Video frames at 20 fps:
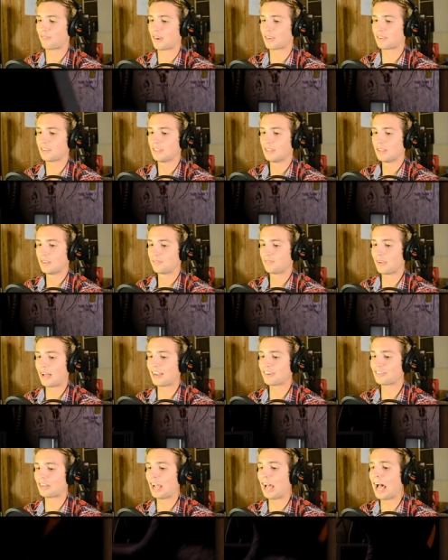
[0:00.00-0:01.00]
fuck.
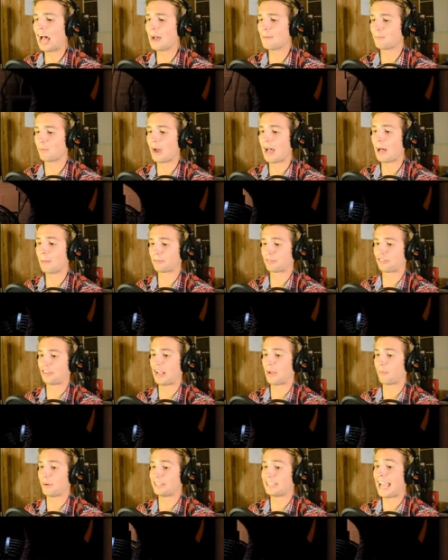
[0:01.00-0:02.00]
Flash up. Well,
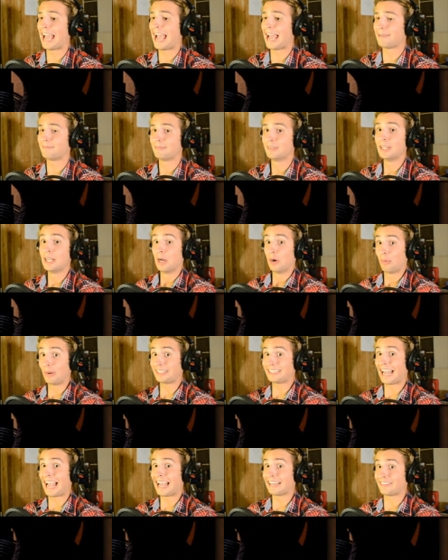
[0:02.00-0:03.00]
shit, we're dead. We're
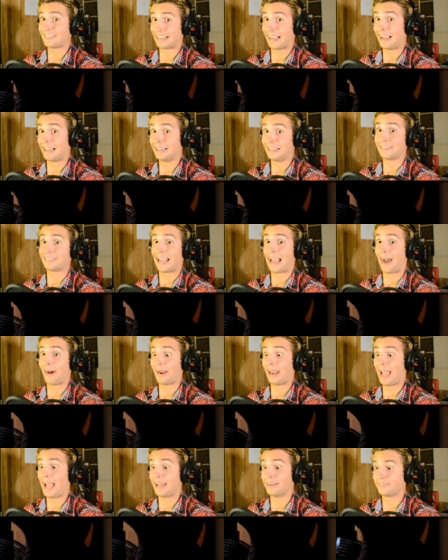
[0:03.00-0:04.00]
dead, son. This is how
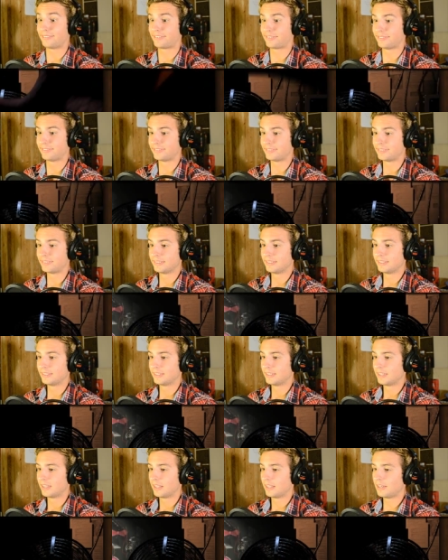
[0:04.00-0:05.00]
it ends.
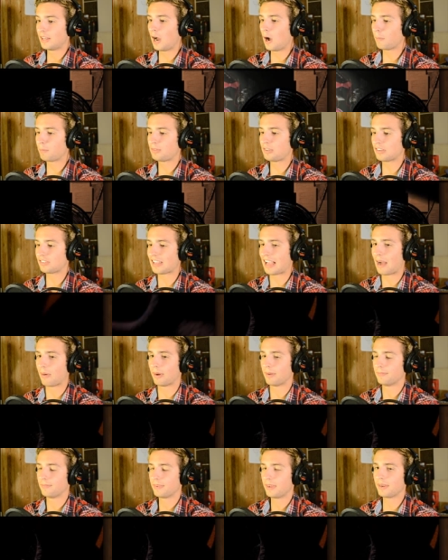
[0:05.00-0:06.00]
Nope, just that
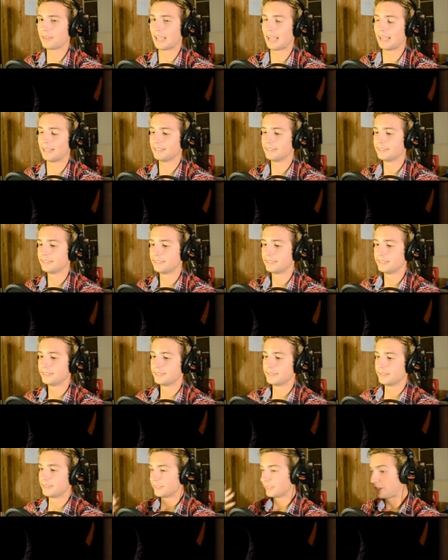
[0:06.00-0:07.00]
one. Okay.
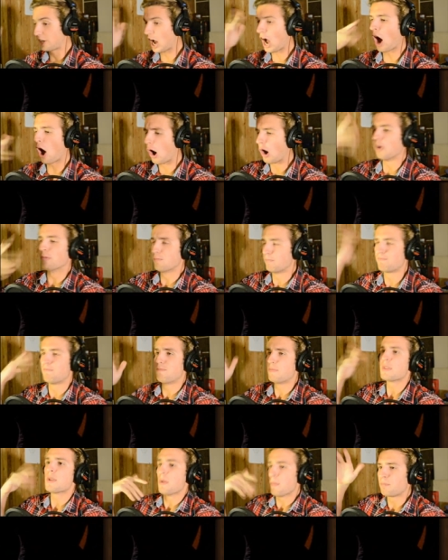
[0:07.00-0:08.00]
Go.
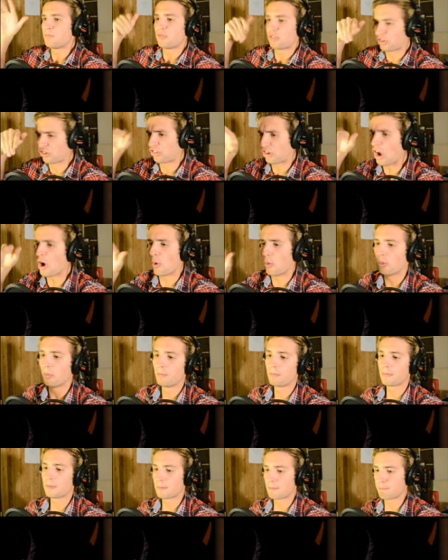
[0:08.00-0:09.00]
Shoot.
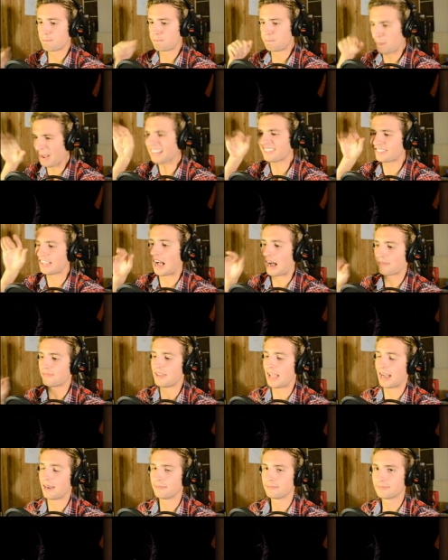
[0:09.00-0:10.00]
Piss off
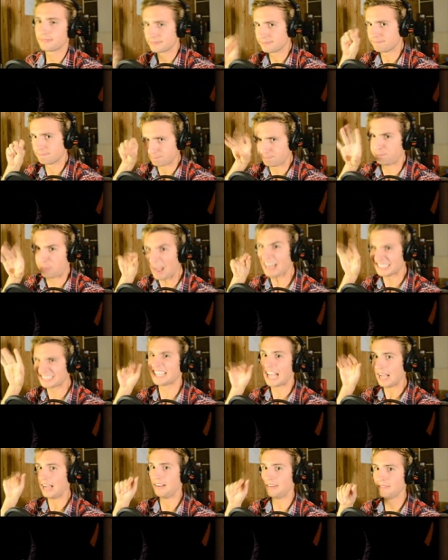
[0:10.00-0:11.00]
now. Piss
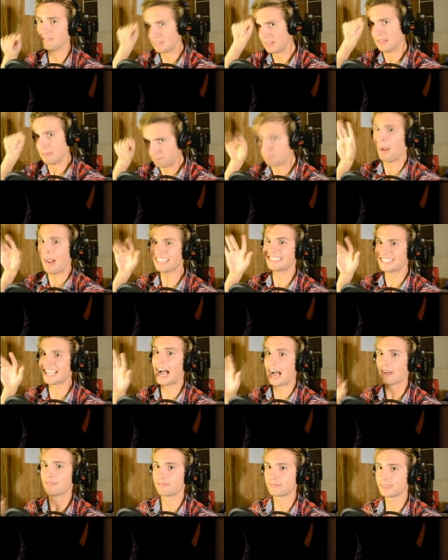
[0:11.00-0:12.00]
off. Piss
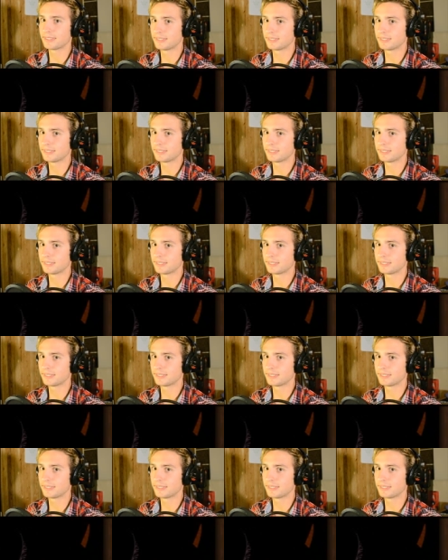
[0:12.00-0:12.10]
off.